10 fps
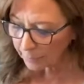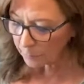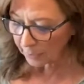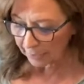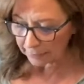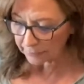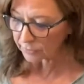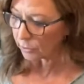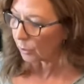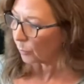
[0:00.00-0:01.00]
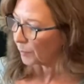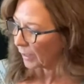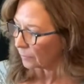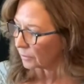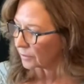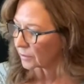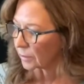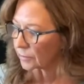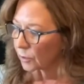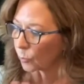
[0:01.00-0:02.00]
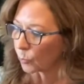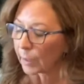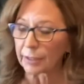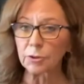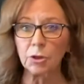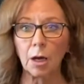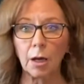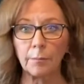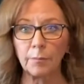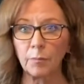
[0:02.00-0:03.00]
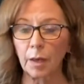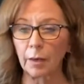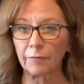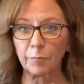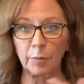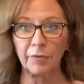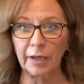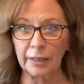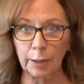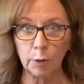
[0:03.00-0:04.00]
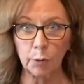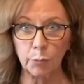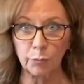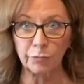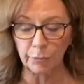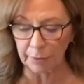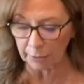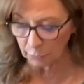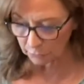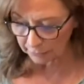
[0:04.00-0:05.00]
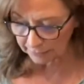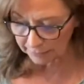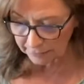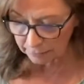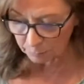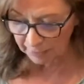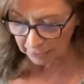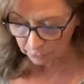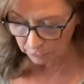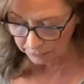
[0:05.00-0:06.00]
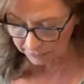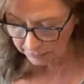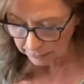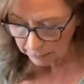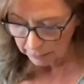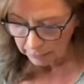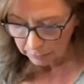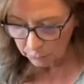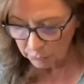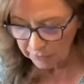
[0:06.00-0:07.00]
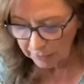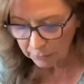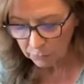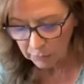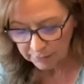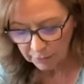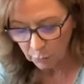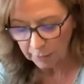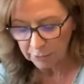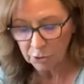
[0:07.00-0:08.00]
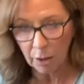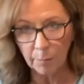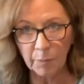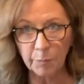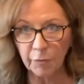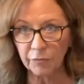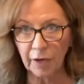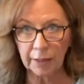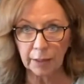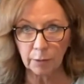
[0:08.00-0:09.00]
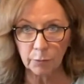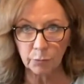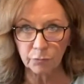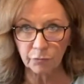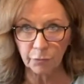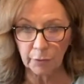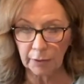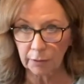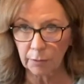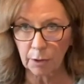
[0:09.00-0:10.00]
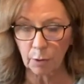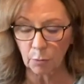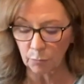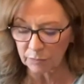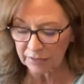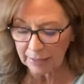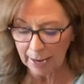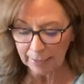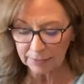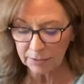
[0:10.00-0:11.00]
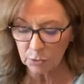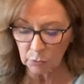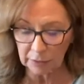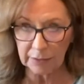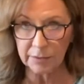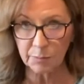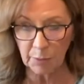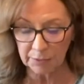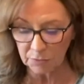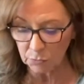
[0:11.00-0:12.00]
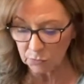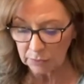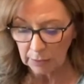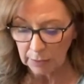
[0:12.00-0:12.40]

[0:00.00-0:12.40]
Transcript: brands. You know, Pamela's does a great job of providing gluten-free cookies and baked goods. Glutino does a great job of providing gluten-free, you know, snacks, cookies, pretzels,